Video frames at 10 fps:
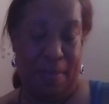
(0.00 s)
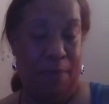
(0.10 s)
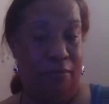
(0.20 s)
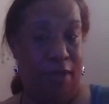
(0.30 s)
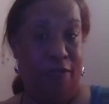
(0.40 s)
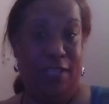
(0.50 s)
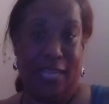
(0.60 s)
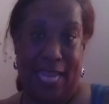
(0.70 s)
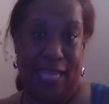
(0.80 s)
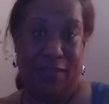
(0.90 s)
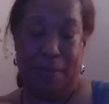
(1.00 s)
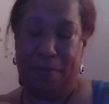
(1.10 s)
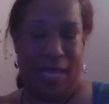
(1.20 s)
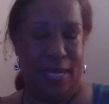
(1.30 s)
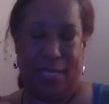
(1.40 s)
My brother is an H, I
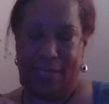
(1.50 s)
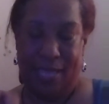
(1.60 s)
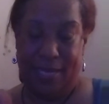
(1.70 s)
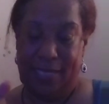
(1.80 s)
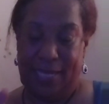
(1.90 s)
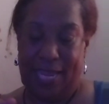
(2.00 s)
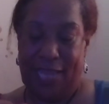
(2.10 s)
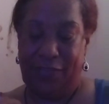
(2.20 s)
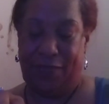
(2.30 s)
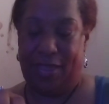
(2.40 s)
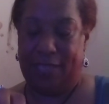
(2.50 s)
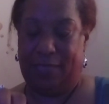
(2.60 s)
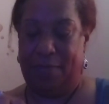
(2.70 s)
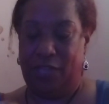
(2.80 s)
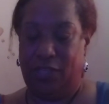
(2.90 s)
mean, my son is an HVAC
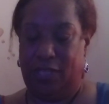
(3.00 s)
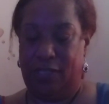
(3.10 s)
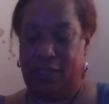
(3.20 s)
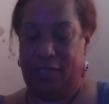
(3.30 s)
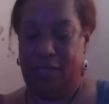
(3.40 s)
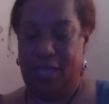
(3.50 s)
specialist.